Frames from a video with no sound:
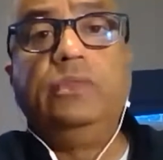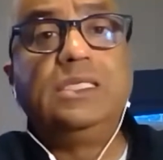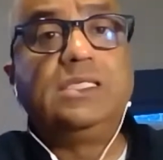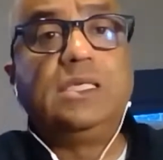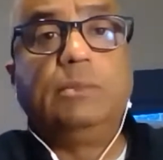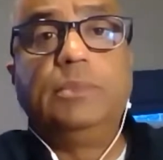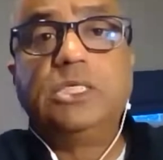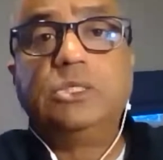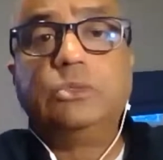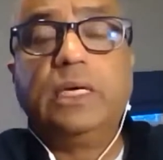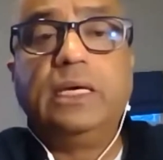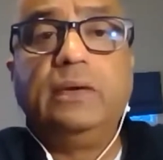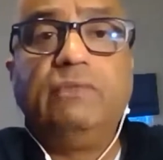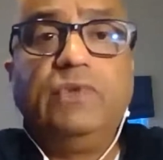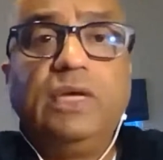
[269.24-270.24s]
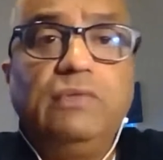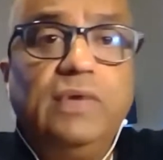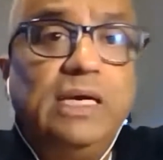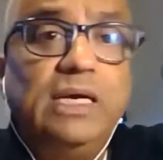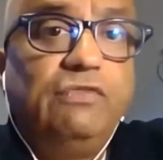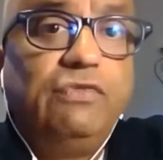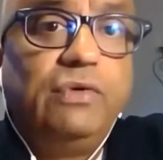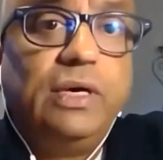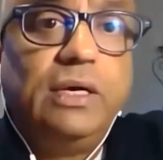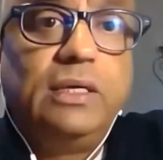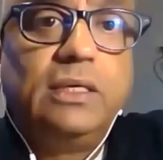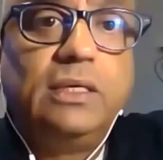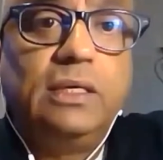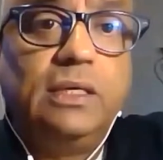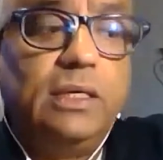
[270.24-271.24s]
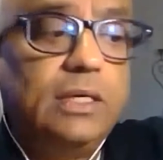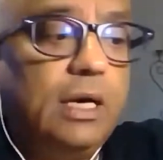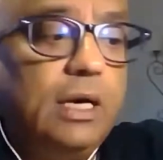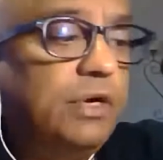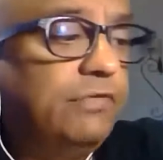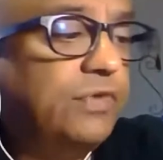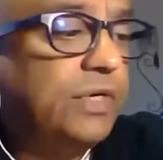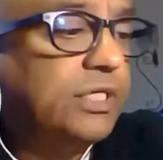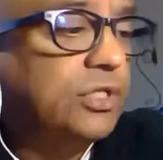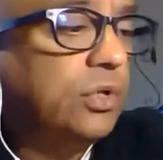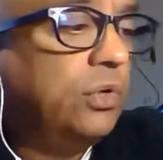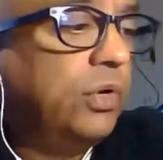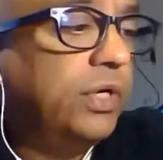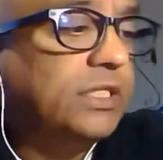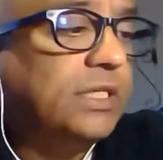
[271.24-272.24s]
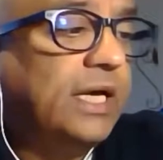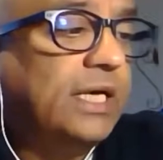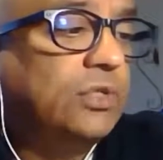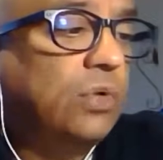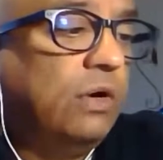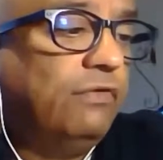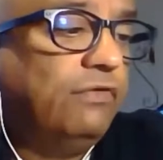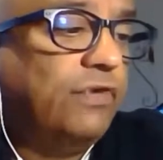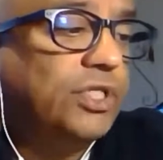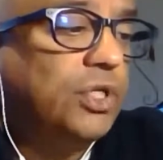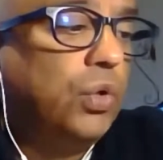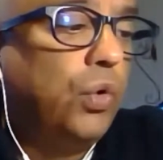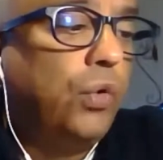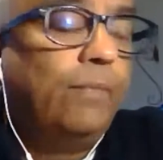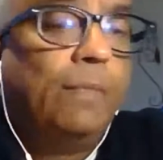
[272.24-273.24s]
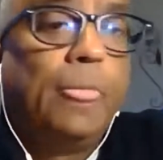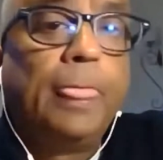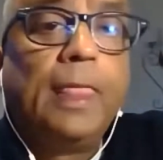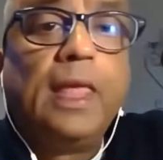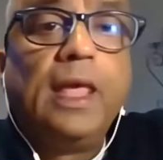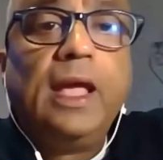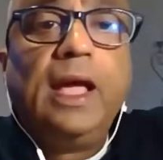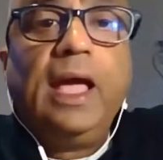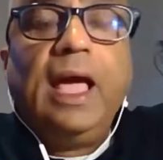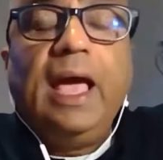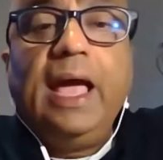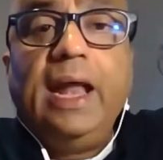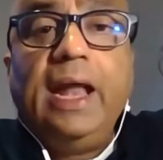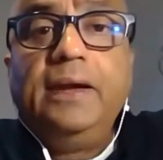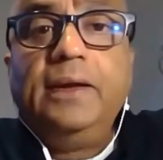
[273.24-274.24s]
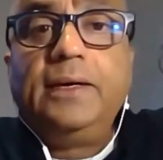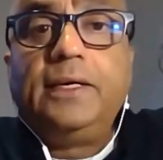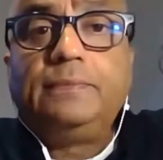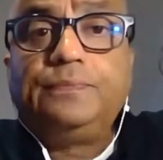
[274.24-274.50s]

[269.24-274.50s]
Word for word: these numbers were very very different a couple of years ago as, as all of us know and